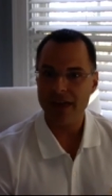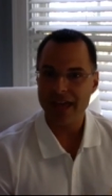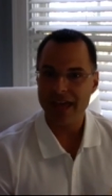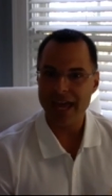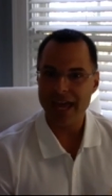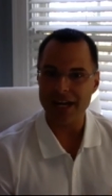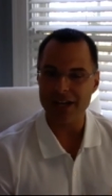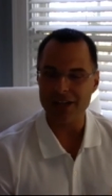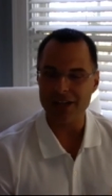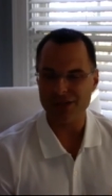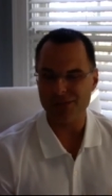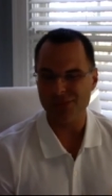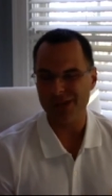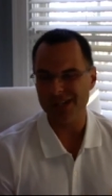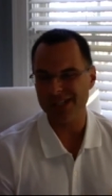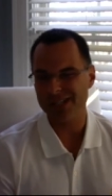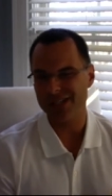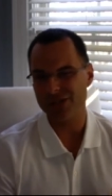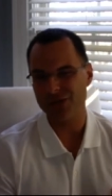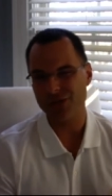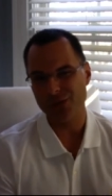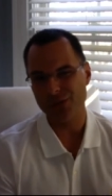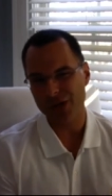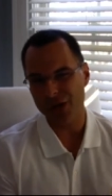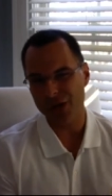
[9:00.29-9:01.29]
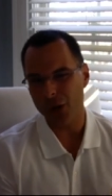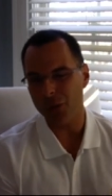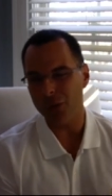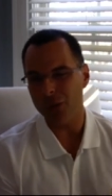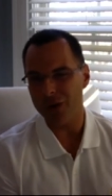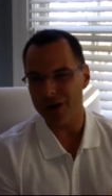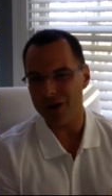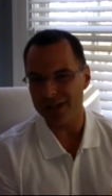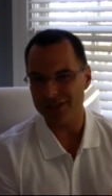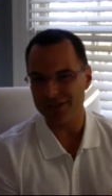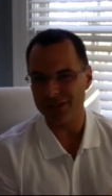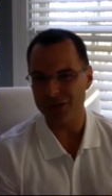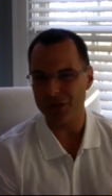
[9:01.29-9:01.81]
And as much as we don't
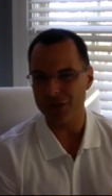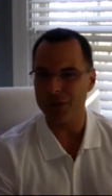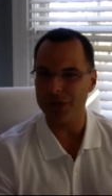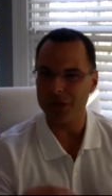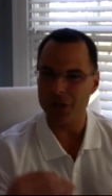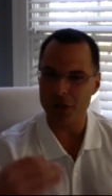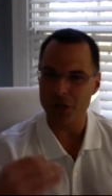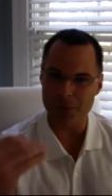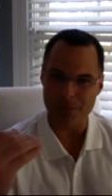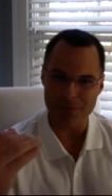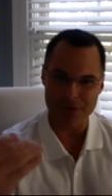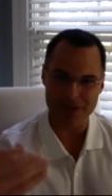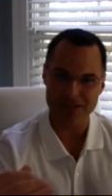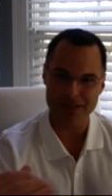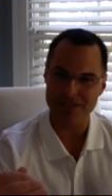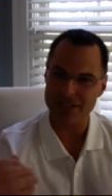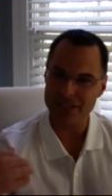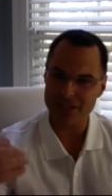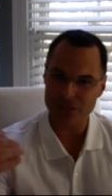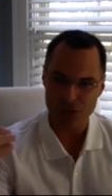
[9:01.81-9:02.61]
want to, and you're busy